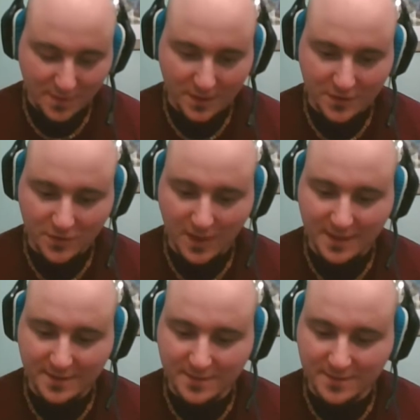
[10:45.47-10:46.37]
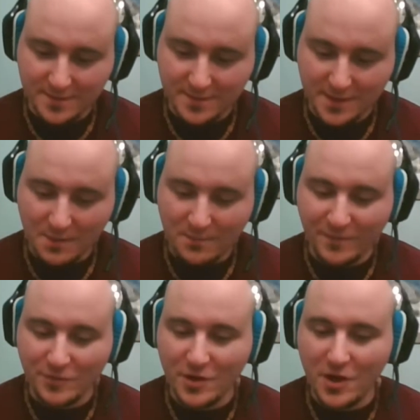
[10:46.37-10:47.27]
So as some of
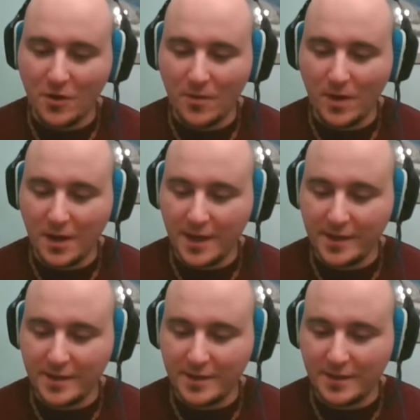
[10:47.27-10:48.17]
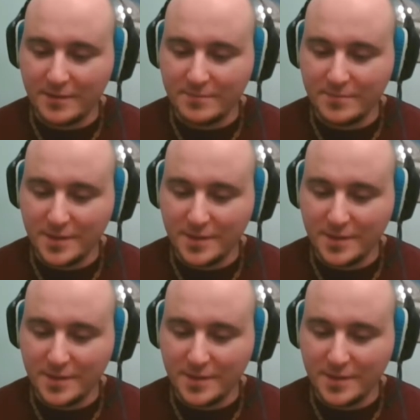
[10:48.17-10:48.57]
you know,